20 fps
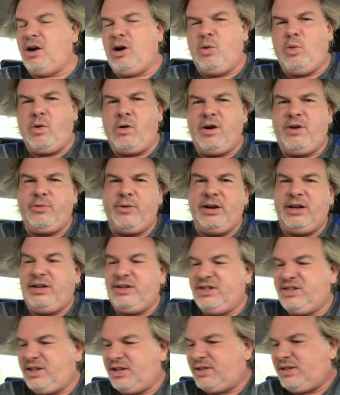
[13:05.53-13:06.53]

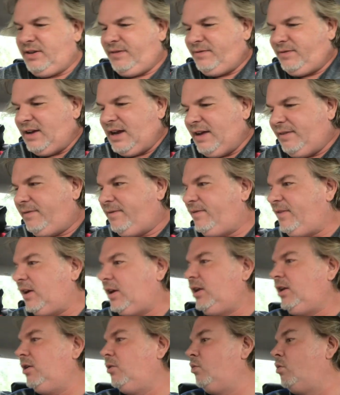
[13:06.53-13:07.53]
Award-winning, 65
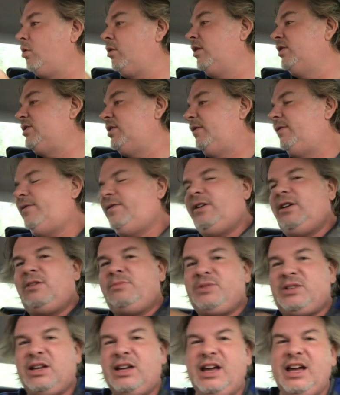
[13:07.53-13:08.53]
fucking awards in
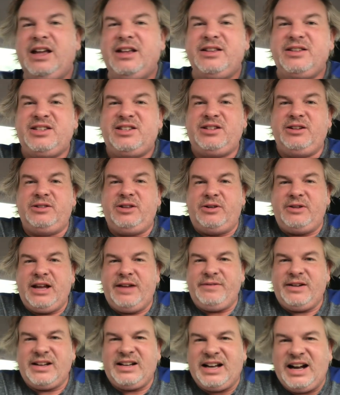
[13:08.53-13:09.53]
films. Still don't
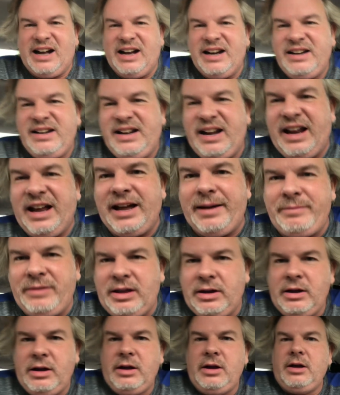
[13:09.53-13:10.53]
have a goddamned
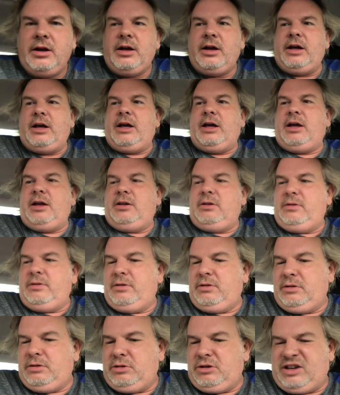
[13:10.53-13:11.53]

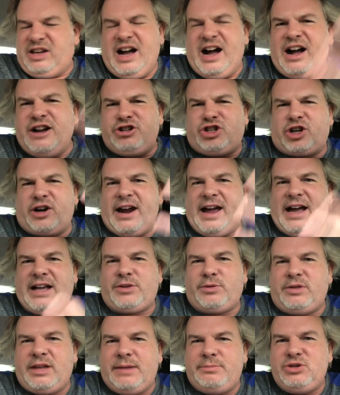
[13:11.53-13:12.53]

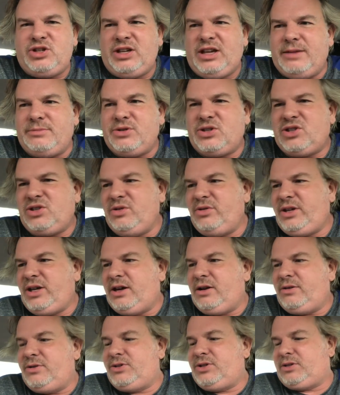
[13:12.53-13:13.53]
contract with MGM
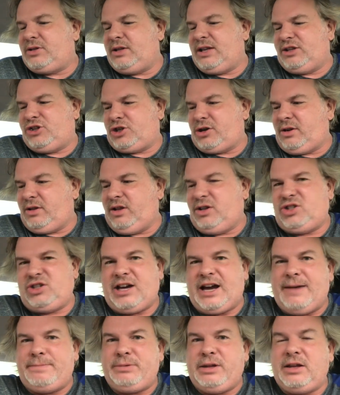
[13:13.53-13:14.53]
Studios like Charlie
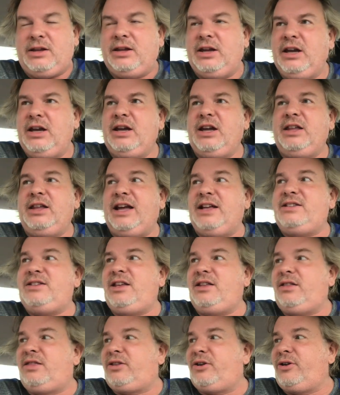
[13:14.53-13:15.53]
Chaplin in
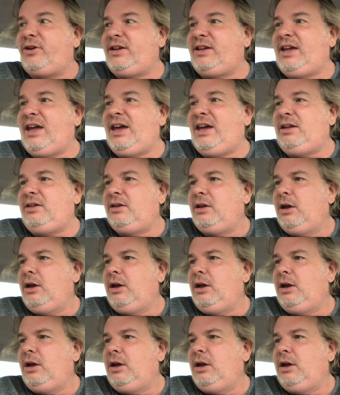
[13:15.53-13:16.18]
1938.